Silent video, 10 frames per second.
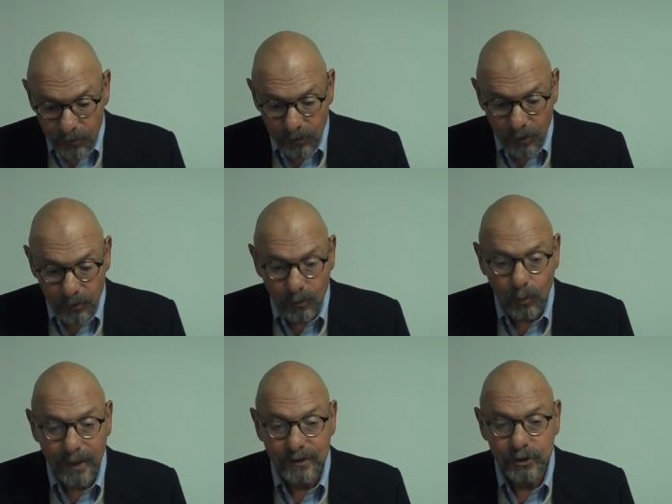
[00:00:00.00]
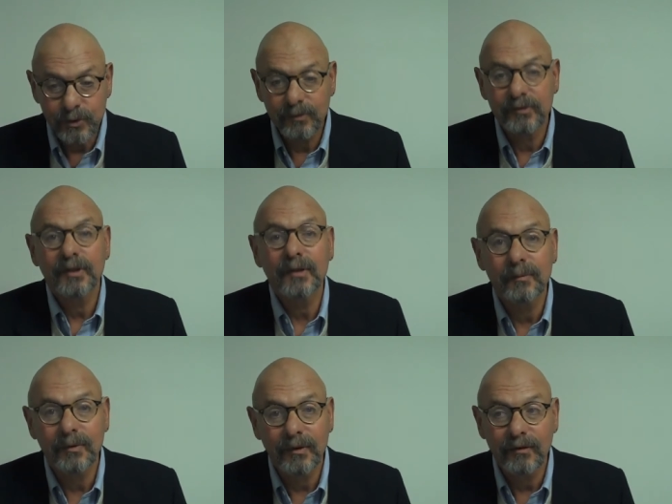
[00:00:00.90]
So the way she was
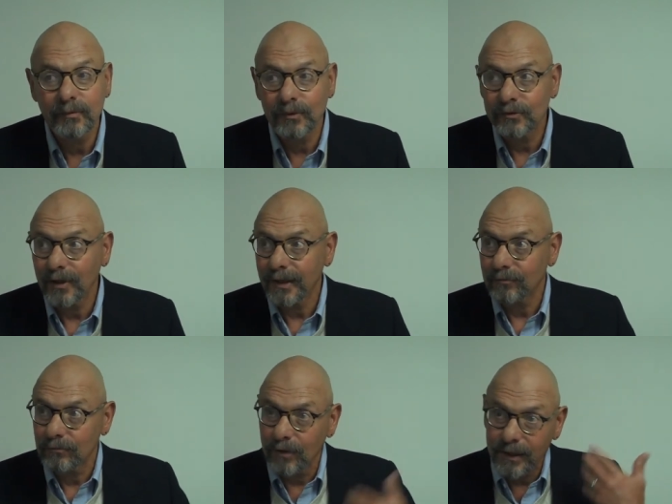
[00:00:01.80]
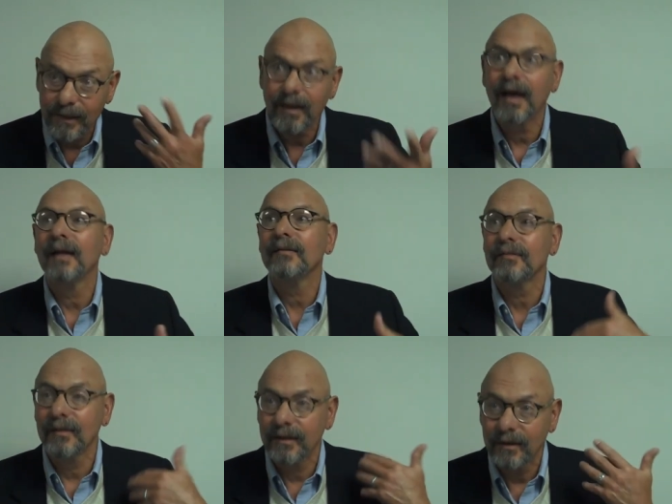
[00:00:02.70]
dealing with this was trying running
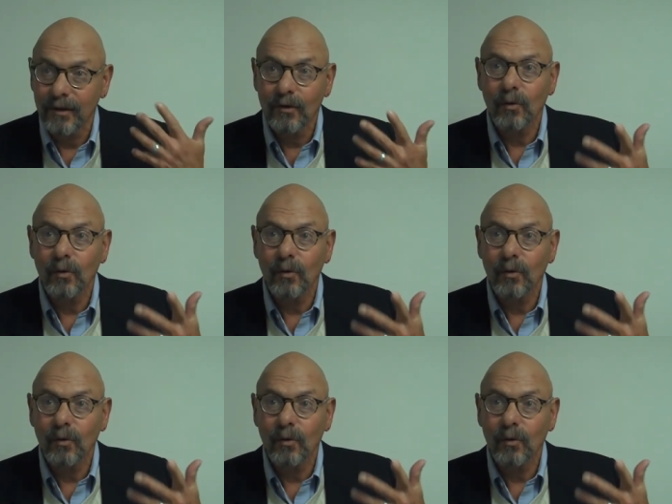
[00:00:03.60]
constantly